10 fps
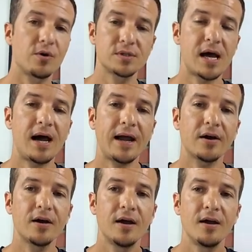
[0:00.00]
higher.
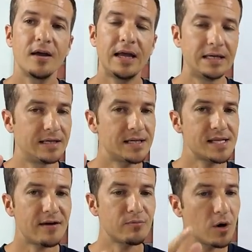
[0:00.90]
It does
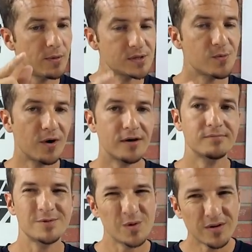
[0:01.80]
have moments where it
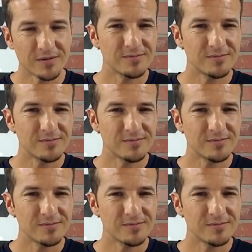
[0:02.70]
sort of